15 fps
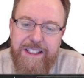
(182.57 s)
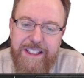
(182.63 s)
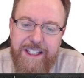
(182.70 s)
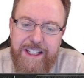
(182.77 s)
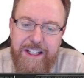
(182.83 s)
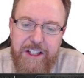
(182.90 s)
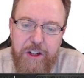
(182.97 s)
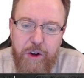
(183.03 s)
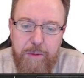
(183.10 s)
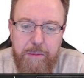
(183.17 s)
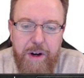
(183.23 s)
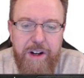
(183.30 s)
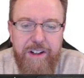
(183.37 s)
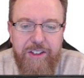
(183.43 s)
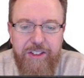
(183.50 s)
leading your
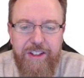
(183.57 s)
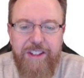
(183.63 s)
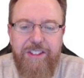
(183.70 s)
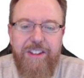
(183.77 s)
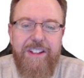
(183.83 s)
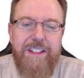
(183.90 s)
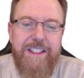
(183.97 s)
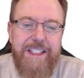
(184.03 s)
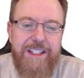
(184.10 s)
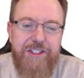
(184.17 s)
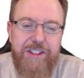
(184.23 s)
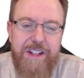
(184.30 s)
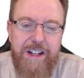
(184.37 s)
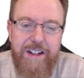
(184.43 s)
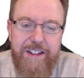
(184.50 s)
Mark VI
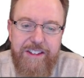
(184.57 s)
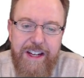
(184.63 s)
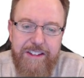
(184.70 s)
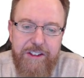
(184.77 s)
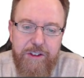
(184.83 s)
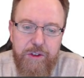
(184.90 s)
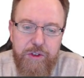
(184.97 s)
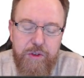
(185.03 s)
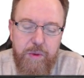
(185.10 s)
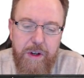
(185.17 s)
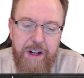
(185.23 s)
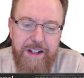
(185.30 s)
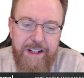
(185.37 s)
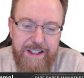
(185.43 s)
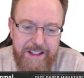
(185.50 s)
Legionary Tactical
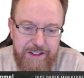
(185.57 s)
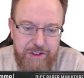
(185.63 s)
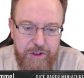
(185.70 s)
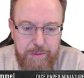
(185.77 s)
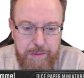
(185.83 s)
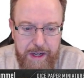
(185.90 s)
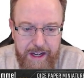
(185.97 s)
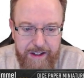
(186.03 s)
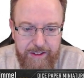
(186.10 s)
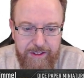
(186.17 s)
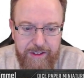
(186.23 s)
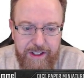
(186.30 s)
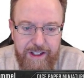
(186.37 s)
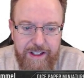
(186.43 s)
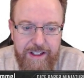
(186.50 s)
Squad into
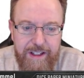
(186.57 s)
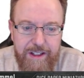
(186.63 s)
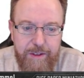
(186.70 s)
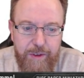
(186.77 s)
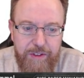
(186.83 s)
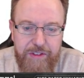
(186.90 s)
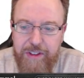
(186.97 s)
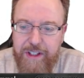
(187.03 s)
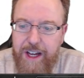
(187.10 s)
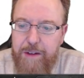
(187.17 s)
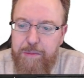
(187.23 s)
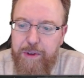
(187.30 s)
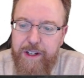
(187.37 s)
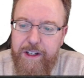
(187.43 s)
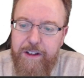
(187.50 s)
battle. We've still got
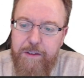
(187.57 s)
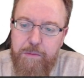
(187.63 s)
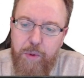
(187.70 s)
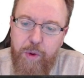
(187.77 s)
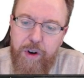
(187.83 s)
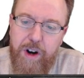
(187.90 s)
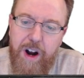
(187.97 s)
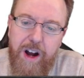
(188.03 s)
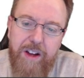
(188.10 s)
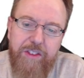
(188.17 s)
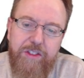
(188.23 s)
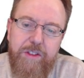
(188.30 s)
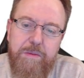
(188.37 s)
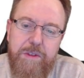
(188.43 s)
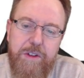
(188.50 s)
plenty more
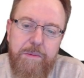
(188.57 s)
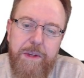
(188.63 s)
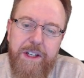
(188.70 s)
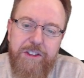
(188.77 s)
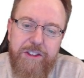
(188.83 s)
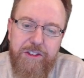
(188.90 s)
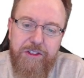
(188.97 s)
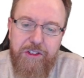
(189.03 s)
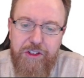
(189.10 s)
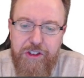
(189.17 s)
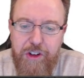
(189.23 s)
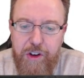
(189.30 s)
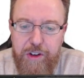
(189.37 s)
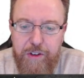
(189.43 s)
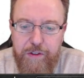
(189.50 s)
awesome new miniatures to
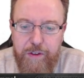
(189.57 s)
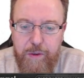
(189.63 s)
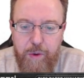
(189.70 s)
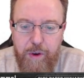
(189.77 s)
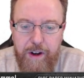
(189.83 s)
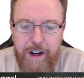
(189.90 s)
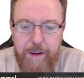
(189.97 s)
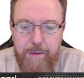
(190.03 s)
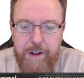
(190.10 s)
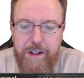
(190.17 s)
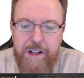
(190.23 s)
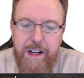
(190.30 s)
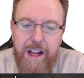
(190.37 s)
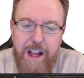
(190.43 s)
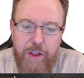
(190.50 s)
show you for Warhammer,
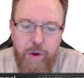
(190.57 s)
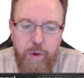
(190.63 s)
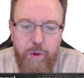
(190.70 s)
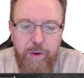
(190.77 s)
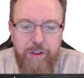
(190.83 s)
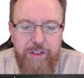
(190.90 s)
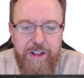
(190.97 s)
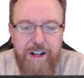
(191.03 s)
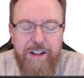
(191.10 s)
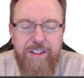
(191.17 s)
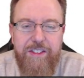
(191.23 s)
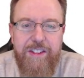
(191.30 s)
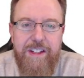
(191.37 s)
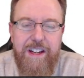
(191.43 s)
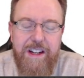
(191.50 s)
the Horus
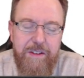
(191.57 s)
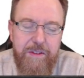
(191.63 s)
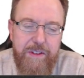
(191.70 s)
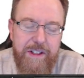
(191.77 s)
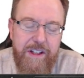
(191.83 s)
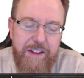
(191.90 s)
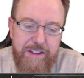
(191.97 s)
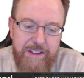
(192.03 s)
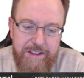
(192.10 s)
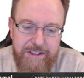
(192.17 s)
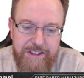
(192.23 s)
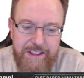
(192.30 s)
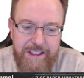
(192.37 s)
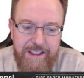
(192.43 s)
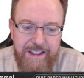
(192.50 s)
Heresy, every
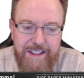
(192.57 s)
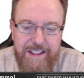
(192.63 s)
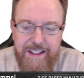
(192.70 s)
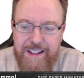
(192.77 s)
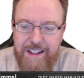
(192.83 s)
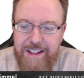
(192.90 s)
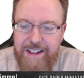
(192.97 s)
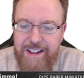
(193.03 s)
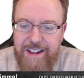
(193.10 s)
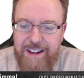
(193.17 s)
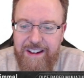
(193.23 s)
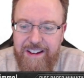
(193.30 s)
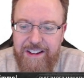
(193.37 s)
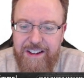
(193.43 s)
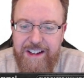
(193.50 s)
Thursday.
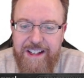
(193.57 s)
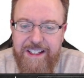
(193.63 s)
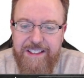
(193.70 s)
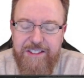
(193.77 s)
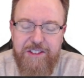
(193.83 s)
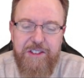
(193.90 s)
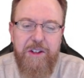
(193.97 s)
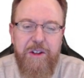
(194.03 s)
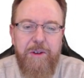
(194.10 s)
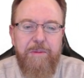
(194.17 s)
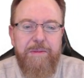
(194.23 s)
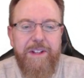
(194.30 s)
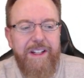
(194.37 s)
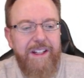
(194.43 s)
All right, so